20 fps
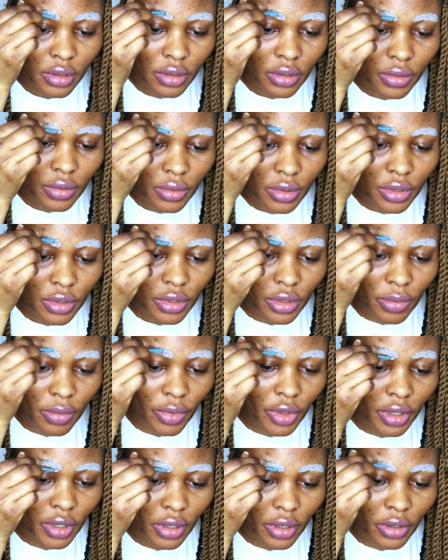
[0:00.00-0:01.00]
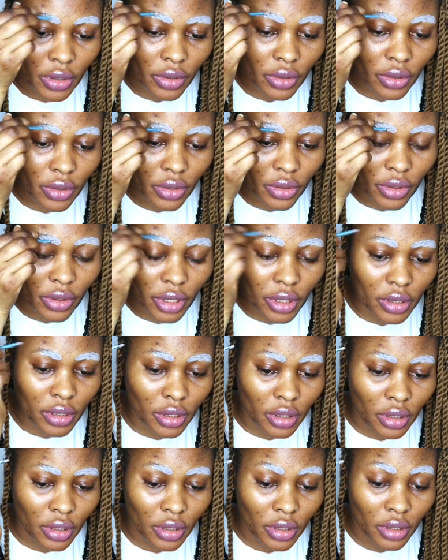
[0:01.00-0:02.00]
doing something
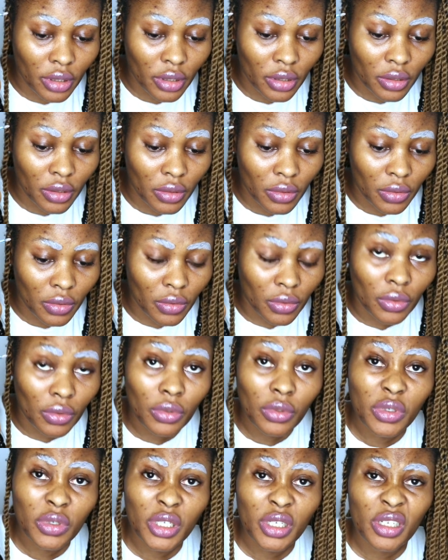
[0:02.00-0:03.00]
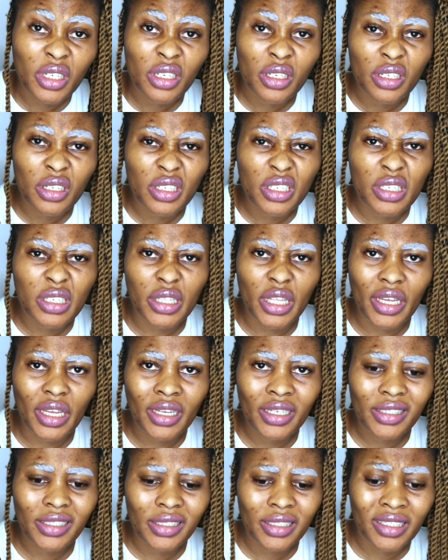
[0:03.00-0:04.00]
crazy. Ooh,
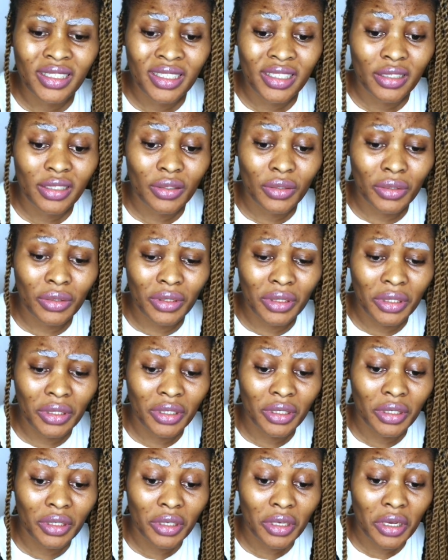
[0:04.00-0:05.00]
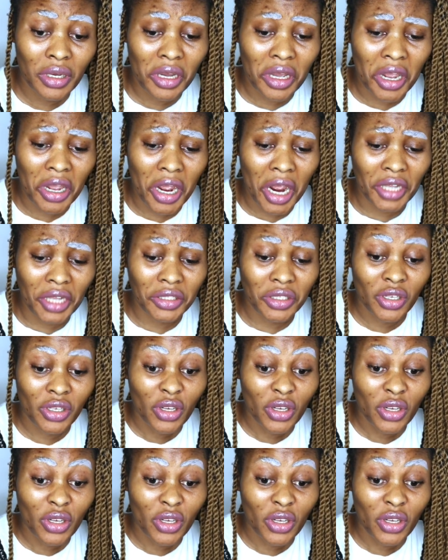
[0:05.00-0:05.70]
stings. Ooh, it hurts.